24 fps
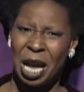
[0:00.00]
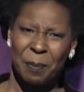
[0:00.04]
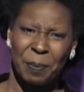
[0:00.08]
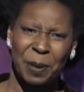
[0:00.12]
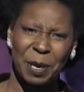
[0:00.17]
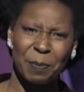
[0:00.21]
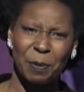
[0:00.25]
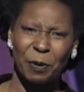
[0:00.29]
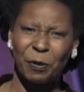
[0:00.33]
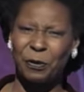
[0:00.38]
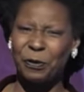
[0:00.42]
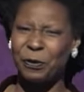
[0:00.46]

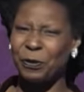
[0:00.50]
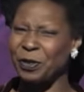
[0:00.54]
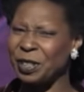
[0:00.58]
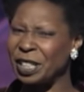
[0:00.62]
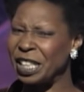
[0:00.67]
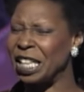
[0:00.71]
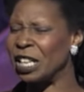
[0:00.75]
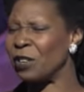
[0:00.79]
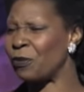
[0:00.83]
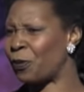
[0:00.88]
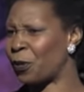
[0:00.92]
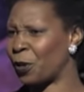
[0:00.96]
people
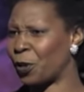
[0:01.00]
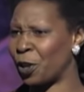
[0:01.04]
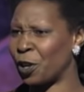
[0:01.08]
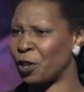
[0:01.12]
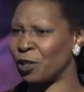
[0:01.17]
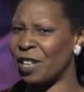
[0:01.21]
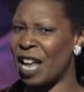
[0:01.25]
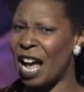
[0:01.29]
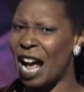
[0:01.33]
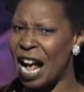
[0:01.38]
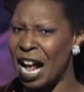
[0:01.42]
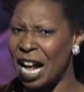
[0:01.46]
fleeing for their
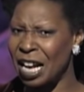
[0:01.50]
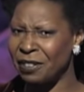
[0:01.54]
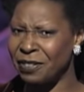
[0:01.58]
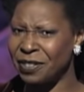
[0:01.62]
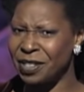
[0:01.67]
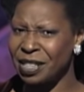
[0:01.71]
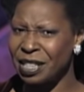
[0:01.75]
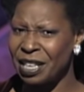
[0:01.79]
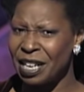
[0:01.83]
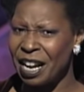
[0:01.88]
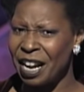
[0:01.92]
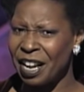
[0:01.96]

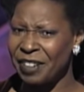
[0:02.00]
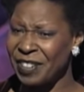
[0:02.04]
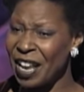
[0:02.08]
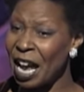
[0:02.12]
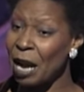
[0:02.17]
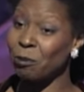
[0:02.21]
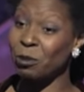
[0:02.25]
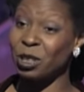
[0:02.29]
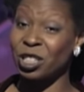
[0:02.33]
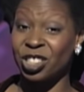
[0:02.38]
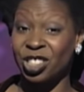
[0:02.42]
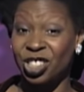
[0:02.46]
lives, and
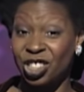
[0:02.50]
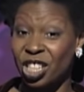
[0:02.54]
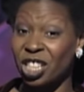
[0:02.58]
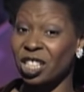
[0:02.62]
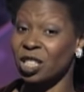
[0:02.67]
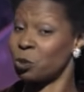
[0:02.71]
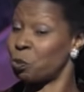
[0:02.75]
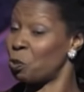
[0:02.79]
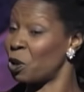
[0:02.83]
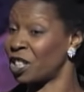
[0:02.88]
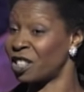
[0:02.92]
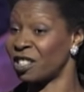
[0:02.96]
that was
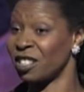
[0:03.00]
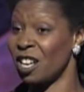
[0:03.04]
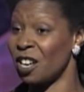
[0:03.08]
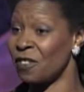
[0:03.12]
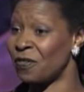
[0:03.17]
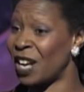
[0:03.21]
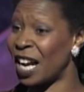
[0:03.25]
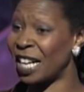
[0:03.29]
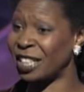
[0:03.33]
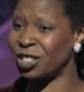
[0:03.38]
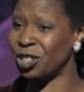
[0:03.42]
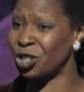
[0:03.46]
just what's
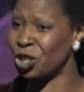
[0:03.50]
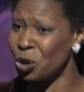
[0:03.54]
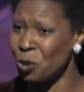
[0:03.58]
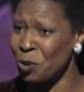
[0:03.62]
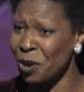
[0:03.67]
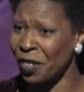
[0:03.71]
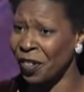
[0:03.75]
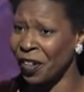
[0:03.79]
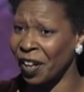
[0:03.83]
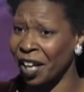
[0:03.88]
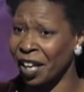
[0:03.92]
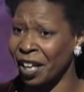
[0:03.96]
love got to do
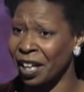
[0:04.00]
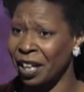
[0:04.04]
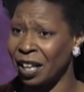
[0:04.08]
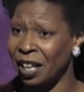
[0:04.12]
with it?